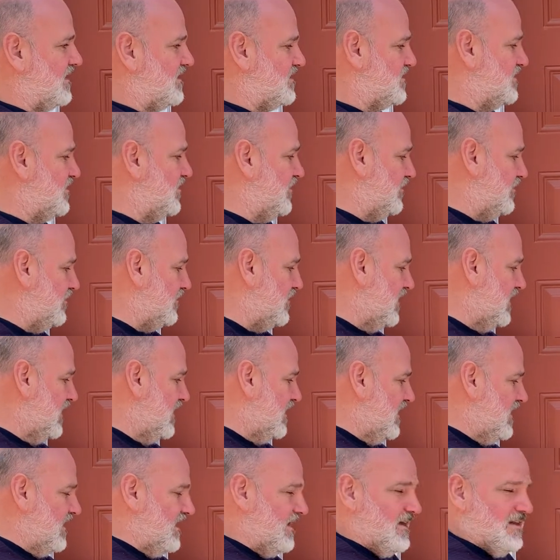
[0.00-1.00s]
is new.
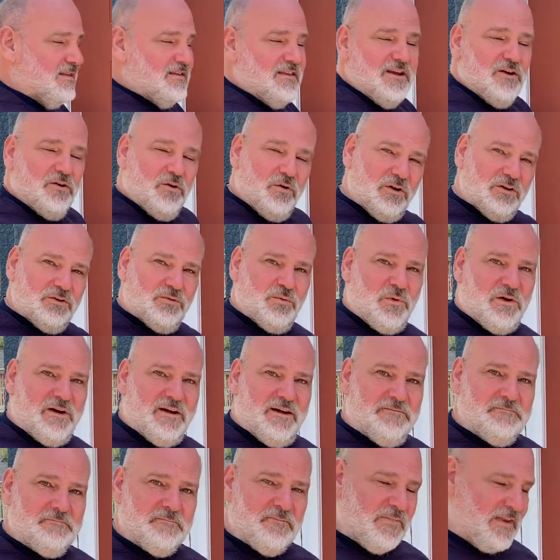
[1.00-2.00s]
The old
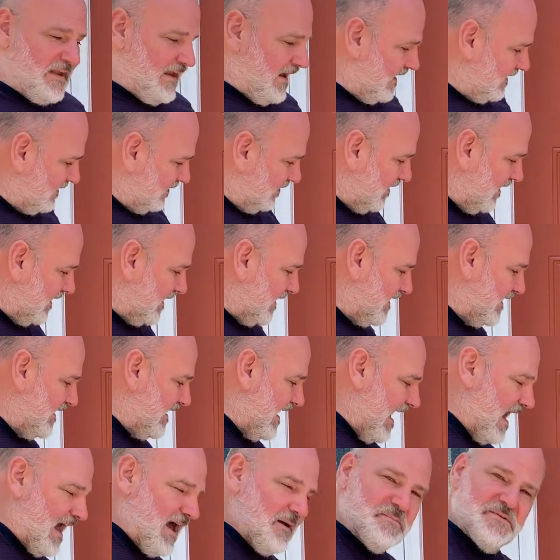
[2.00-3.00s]
one had a lot of
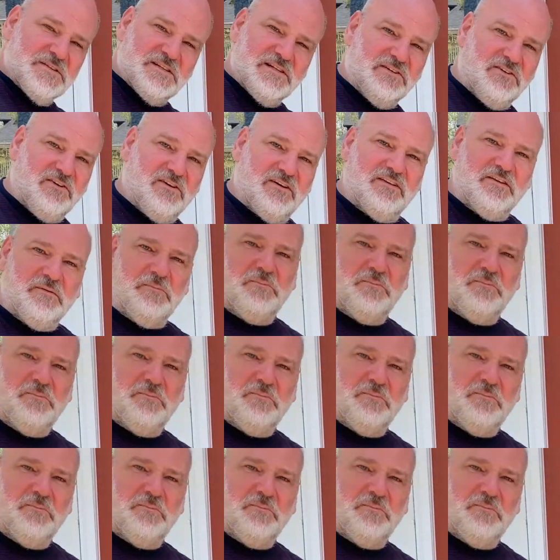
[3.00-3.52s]
gaps along the